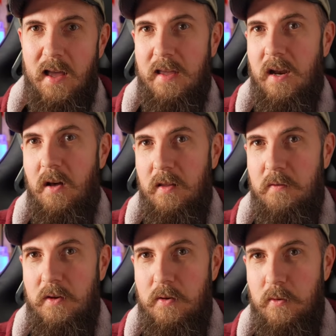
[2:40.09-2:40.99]
and I'll
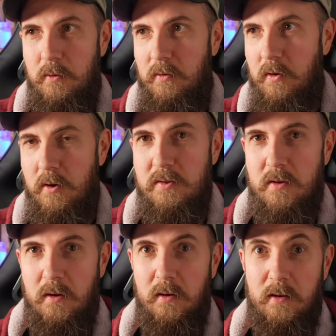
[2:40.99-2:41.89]
even use
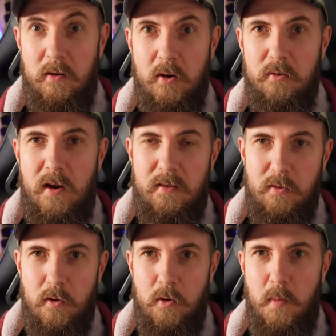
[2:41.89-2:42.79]
Cursor, and Cursor has
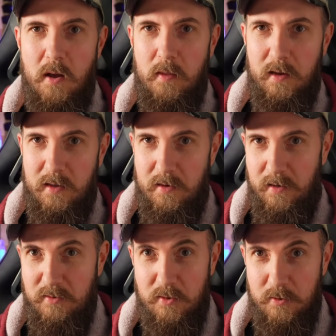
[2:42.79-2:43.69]
their own model that can
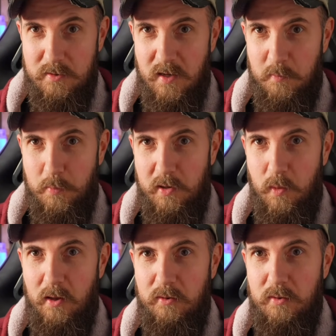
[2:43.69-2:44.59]
execute stuff pretty
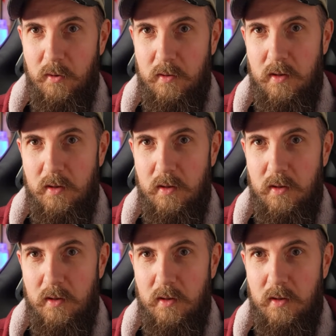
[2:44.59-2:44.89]
well too.